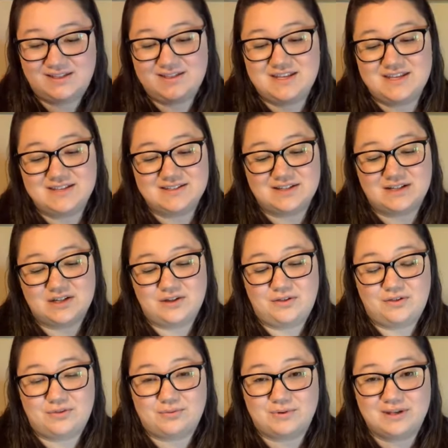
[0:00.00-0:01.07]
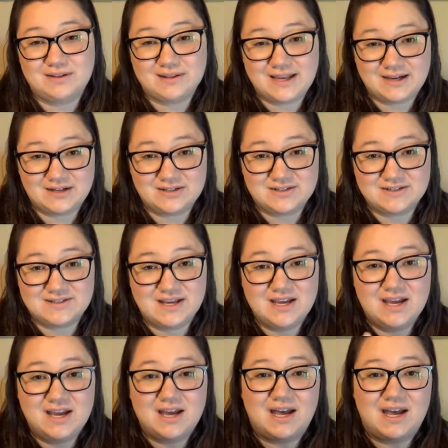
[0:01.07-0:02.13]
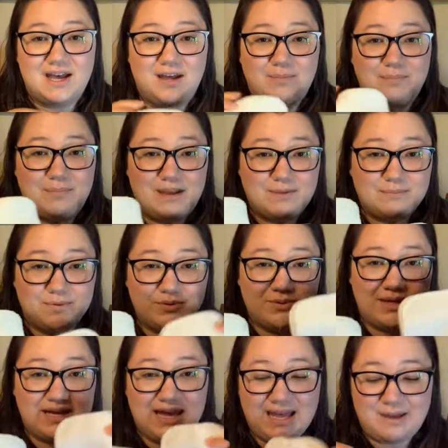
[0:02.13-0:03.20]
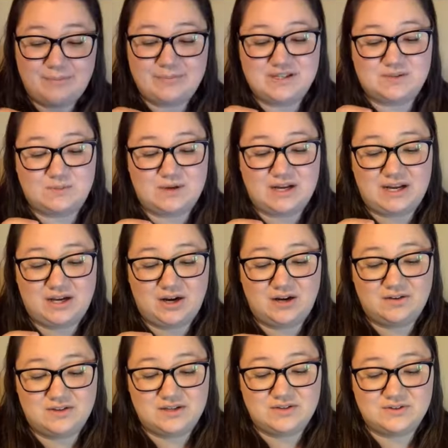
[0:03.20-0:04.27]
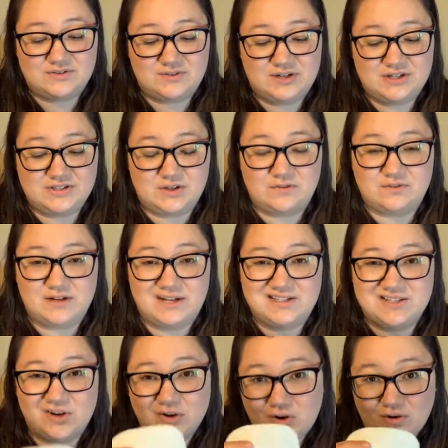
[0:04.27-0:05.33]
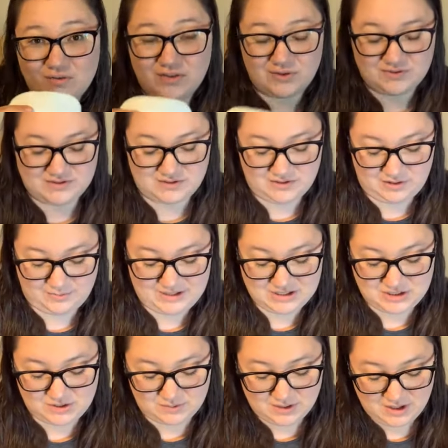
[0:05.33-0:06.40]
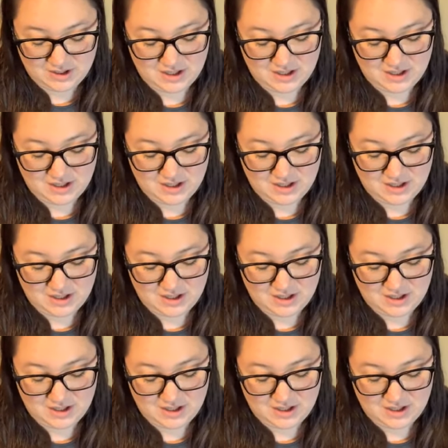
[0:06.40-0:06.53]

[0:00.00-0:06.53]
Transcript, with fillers: These are three layers. Um, bamboo and hemp is what I currently use for his overnights, and I'll go over those in a little bit too.